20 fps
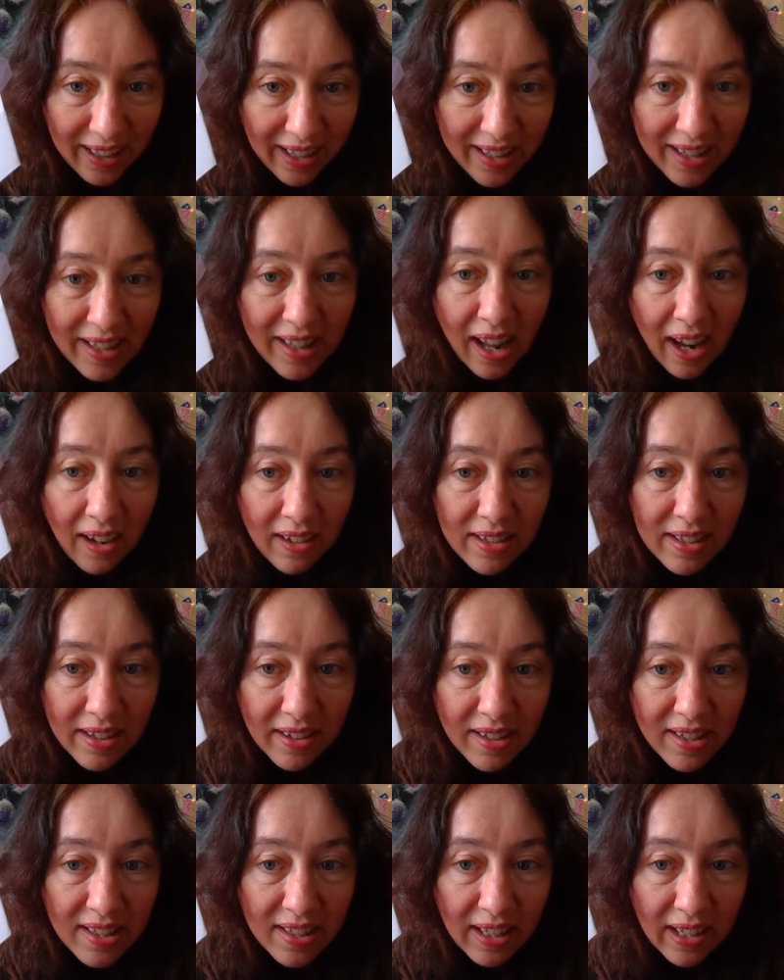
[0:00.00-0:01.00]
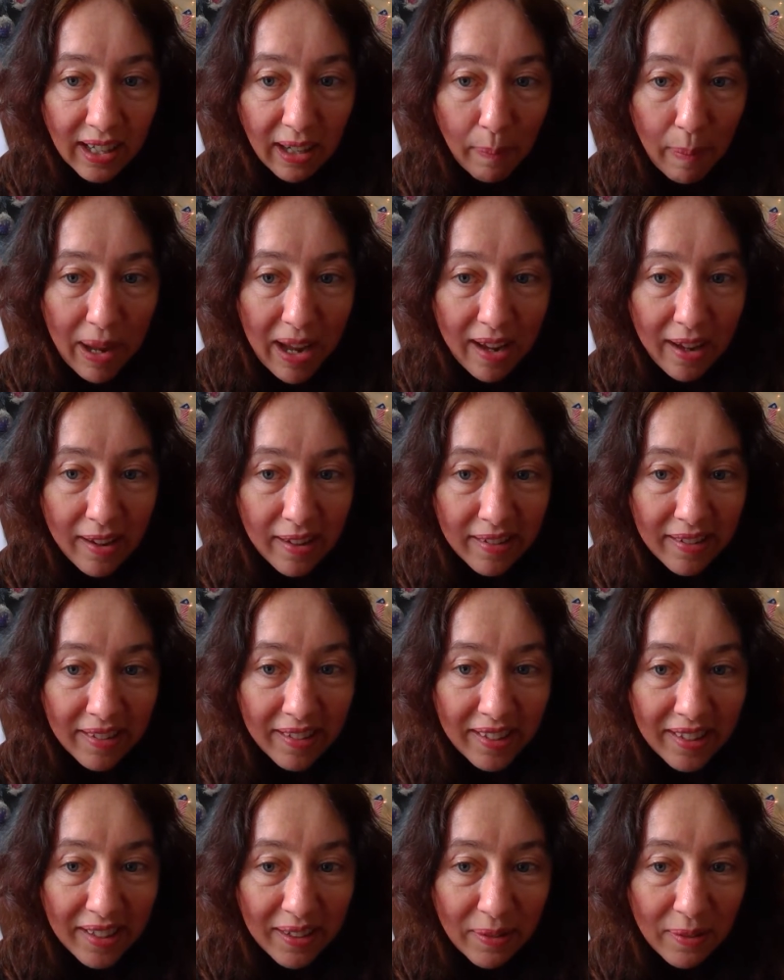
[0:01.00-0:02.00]
I think that looks nice, the little beak.
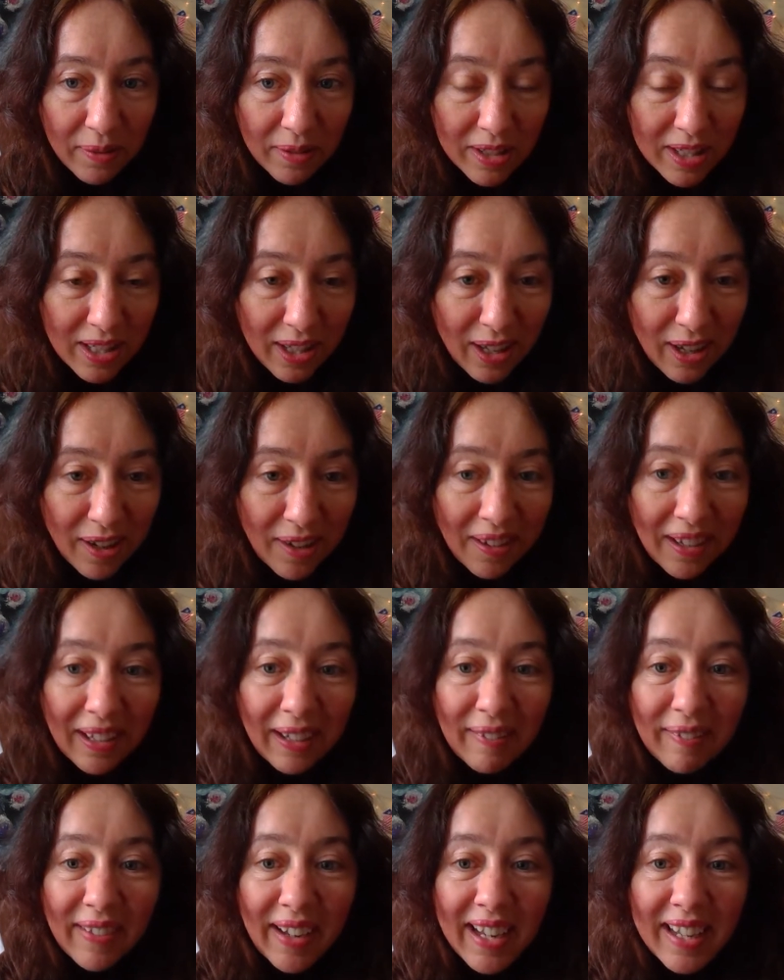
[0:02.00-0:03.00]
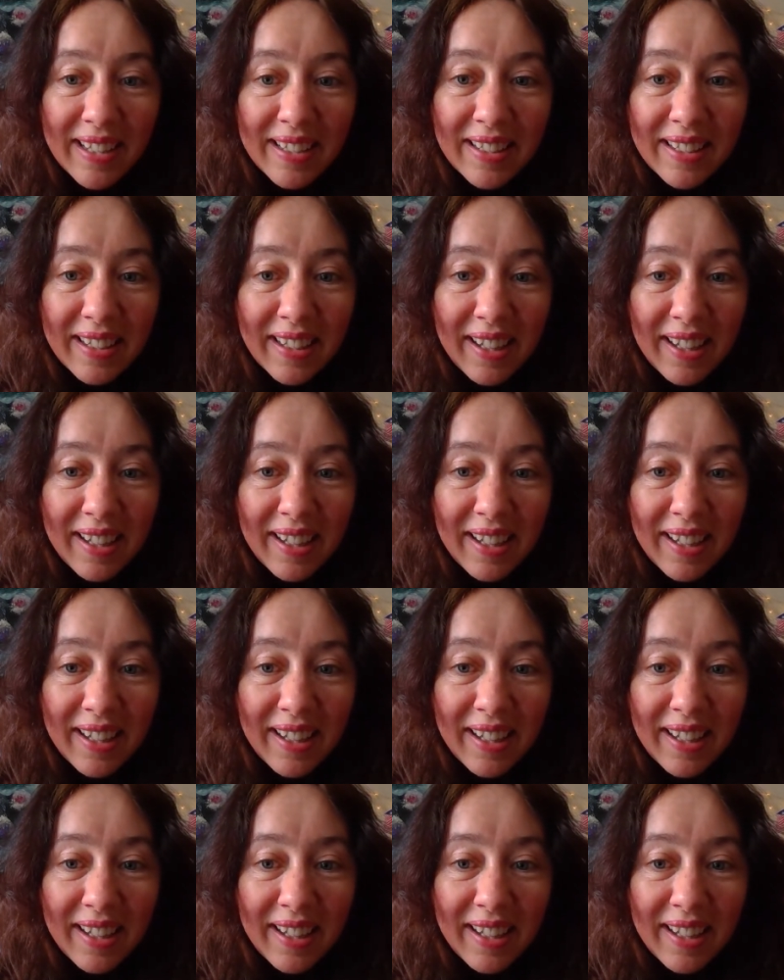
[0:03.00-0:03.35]
It's a cute little face.